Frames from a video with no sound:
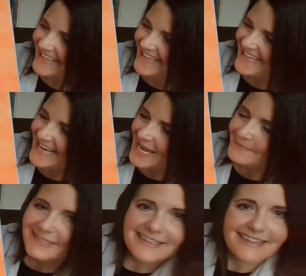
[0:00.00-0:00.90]
He
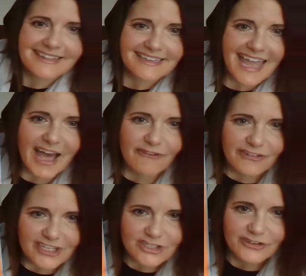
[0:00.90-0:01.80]
named the
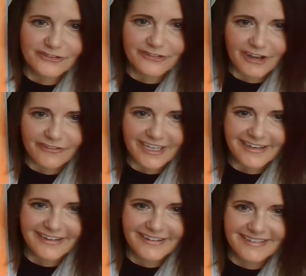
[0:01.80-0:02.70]
catfish Fluffy.
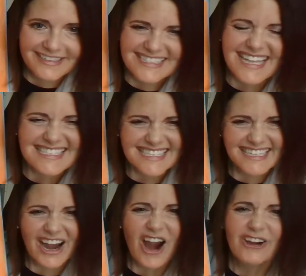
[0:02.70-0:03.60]
Isn't that silly?
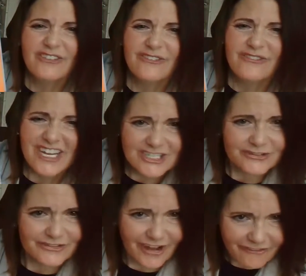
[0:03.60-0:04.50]
Our fish
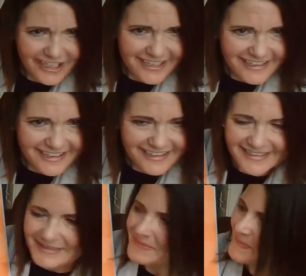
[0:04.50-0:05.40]
Fluffy?
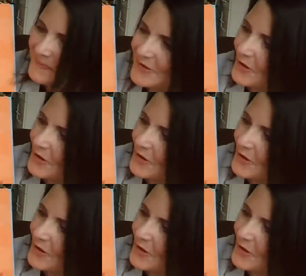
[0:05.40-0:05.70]
No,